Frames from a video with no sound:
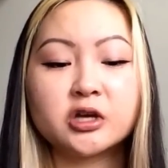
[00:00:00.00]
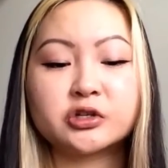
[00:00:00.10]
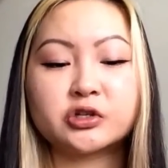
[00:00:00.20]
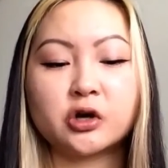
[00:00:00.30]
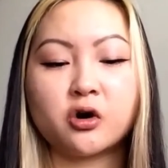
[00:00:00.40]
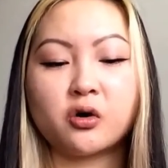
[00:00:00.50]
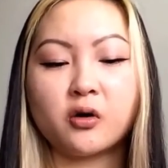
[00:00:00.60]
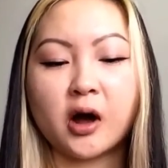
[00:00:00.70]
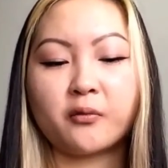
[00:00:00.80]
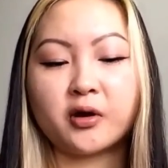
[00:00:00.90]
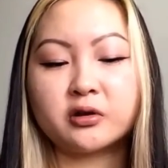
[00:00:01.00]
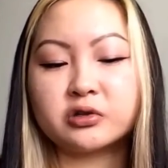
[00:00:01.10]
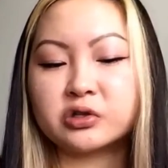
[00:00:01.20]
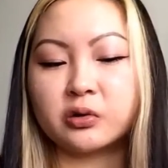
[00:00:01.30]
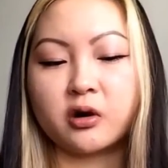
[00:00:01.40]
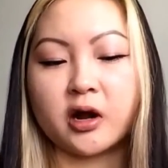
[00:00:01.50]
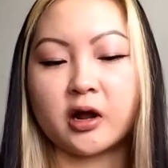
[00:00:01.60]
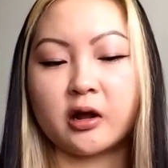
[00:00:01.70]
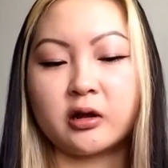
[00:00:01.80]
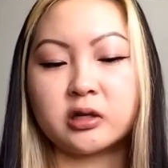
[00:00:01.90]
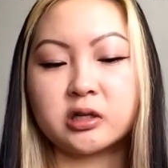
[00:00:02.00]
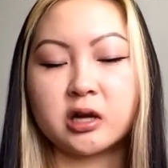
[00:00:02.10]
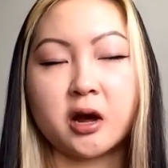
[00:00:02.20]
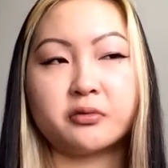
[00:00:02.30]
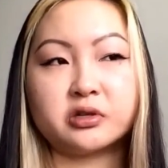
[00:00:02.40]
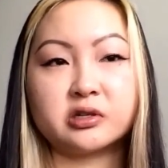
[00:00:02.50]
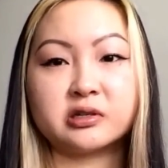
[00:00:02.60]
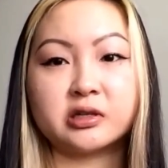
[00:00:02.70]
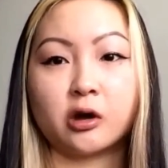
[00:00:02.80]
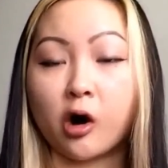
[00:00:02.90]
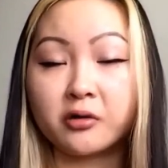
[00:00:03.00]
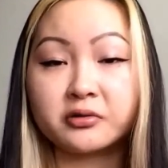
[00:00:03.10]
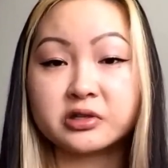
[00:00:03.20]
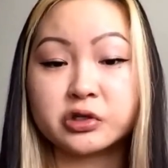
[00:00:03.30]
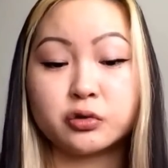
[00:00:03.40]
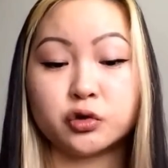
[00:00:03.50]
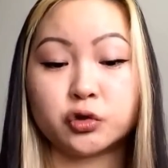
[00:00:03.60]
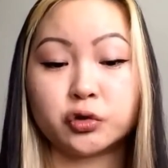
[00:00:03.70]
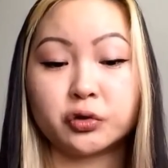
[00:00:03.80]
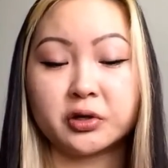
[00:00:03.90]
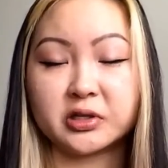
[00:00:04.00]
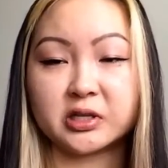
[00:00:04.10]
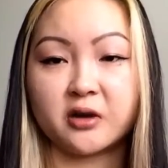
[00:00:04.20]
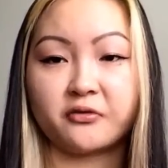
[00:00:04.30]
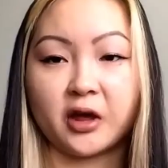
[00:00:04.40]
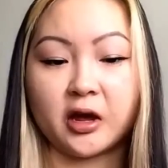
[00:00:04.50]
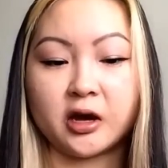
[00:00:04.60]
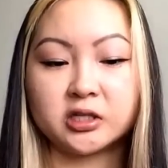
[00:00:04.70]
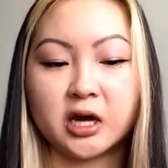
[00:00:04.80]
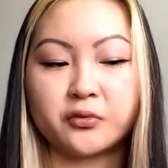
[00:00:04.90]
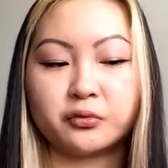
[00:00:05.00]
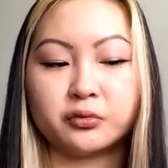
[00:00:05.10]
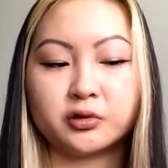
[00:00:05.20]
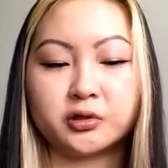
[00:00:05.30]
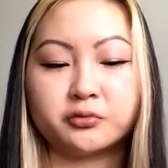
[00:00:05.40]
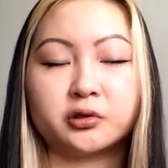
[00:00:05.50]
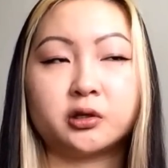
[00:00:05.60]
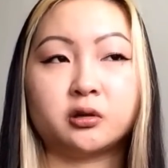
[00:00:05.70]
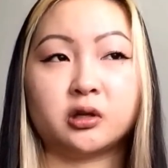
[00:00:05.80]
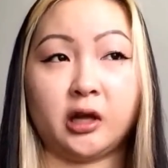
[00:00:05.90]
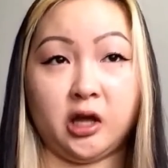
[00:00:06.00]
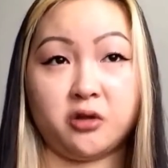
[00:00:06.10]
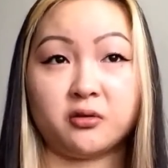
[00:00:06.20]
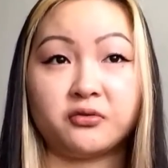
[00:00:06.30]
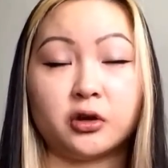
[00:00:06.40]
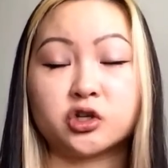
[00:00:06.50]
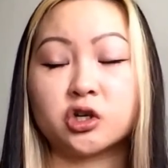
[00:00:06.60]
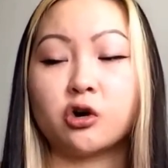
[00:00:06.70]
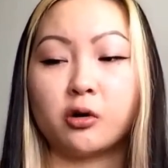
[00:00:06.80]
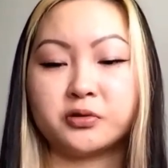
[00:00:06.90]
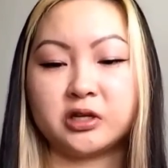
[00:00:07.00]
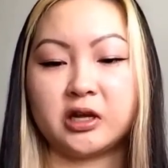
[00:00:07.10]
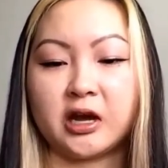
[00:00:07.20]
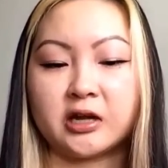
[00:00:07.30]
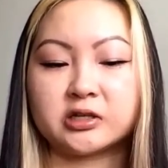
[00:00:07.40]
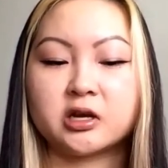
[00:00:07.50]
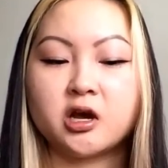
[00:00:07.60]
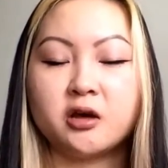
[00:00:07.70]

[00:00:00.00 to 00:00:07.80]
So I went in the store and I was just seeing all this new jewelry and stuff and I really really like in the future hope to get